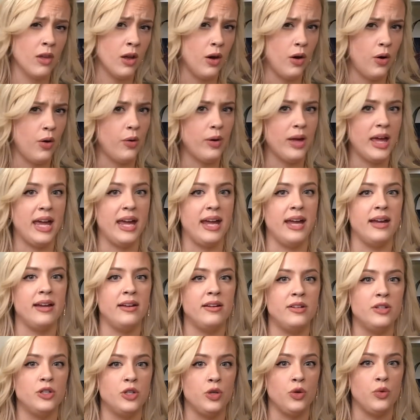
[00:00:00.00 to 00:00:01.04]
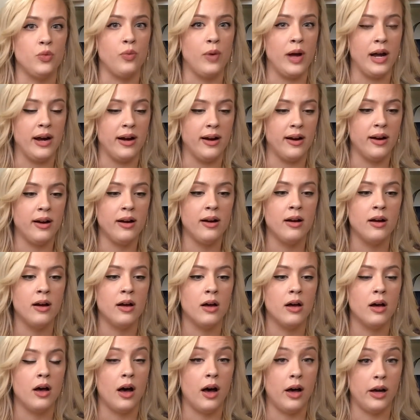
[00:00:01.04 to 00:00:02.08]
okayed to wear
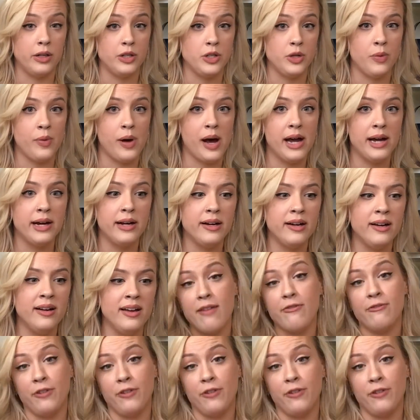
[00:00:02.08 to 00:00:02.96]
underwire,